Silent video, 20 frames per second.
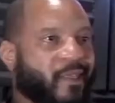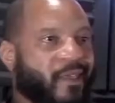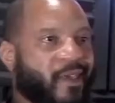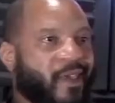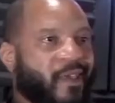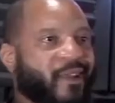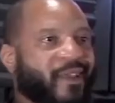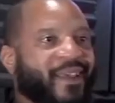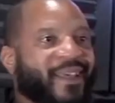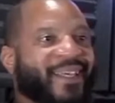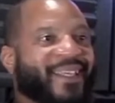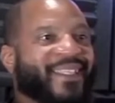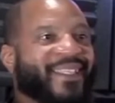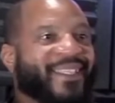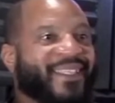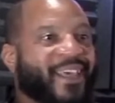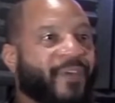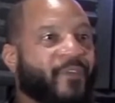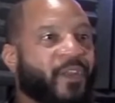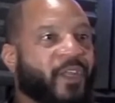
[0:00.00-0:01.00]
Then,
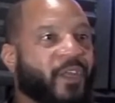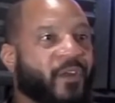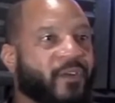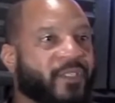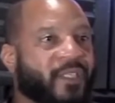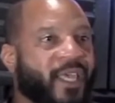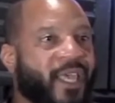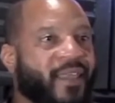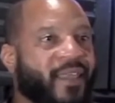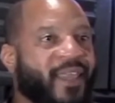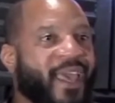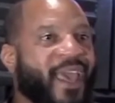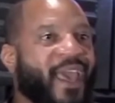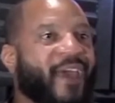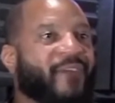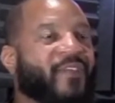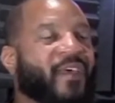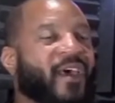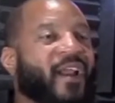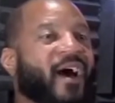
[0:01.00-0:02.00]
7 years in, they
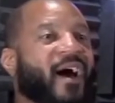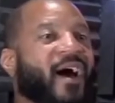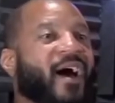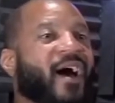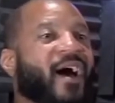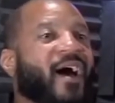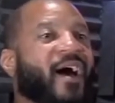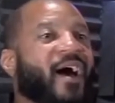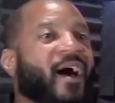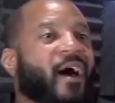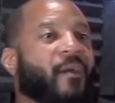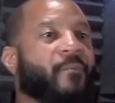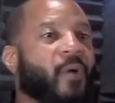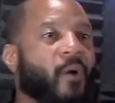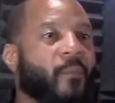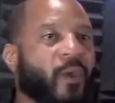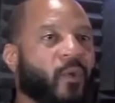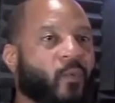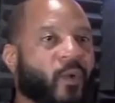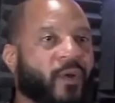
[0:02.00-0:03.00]
have that aha
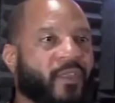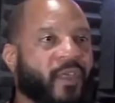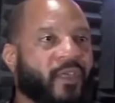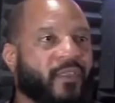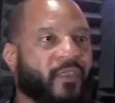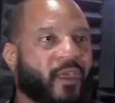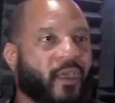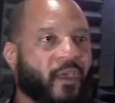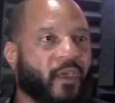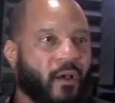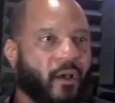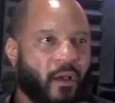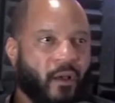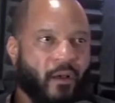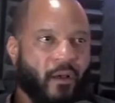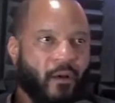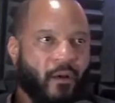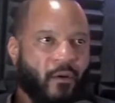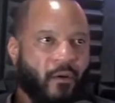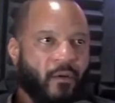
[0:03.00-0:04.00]
moment where they think,
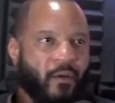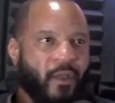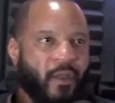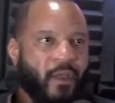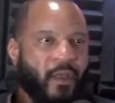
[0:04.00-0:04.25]
uh-oh,